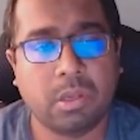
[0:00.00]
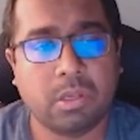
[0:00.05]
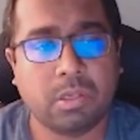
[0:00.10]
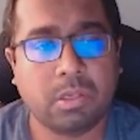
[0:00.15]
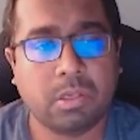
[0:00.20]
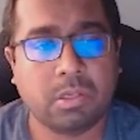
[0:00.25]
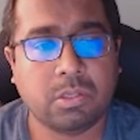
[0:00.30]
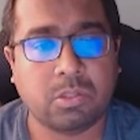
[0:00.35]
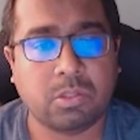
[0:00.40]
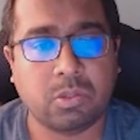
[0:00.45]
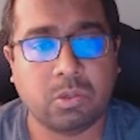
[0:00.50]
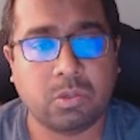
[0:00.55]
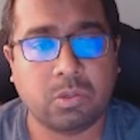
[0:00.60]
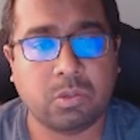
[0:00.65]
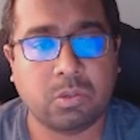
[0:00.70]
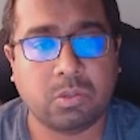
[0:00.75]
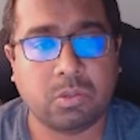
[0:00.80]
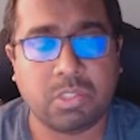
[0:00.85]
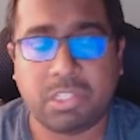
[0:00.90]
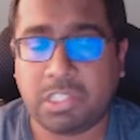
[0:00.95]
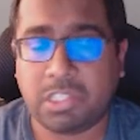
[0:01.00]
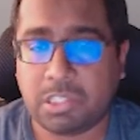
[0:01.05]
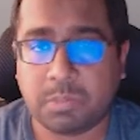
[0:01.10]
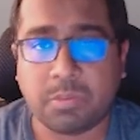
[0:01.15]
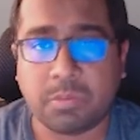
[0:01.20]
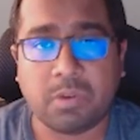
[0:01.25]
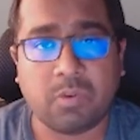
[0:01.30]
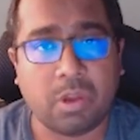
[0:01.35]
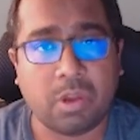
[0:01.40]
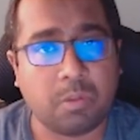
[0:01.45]
So
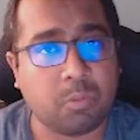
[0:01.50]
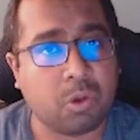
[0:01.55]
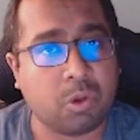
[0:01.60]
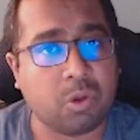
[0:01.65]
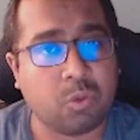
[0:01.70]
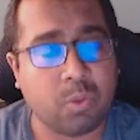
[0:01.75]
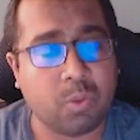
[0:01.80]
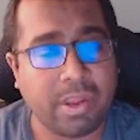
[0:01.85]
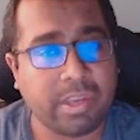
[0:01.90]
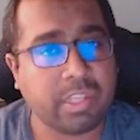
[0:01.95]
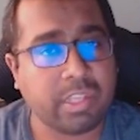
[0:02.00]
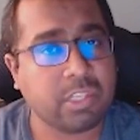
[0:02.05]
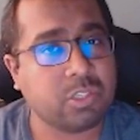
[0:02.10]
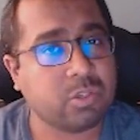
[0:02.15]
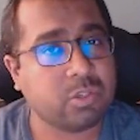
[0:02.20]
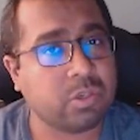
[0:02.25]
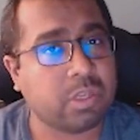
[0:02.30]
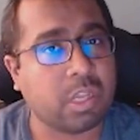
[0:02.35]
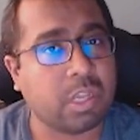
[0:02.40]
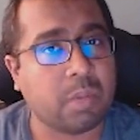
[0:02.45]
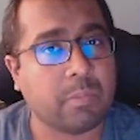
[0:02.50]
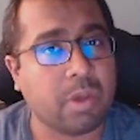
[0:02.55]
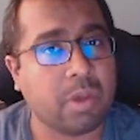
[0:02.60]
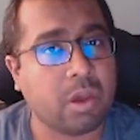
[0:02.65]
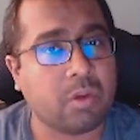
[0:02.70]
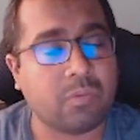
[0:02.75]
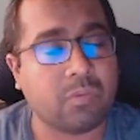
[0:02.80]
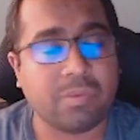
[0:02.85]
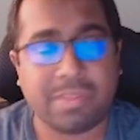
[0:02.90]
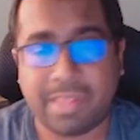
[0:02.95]
GStreamer 1.20 should come
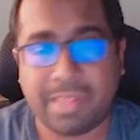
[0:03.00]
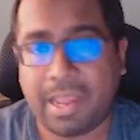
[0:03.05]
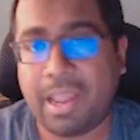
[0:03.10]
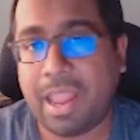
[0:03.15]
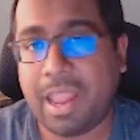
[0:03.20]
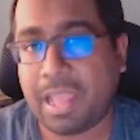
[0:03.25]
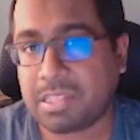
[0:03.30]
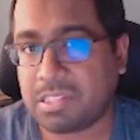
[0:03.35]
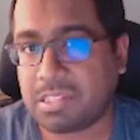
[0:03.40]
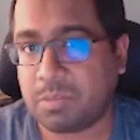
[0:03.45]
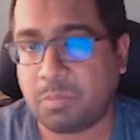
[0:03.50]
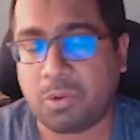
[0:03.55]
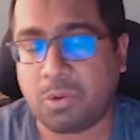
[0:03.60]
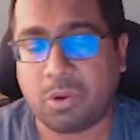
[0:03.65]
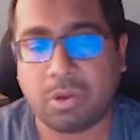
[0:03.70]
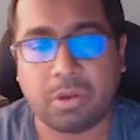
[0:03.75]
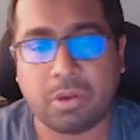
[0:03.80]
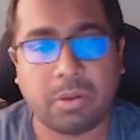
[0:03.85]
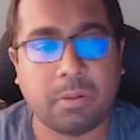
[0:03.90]
out with LDAC support.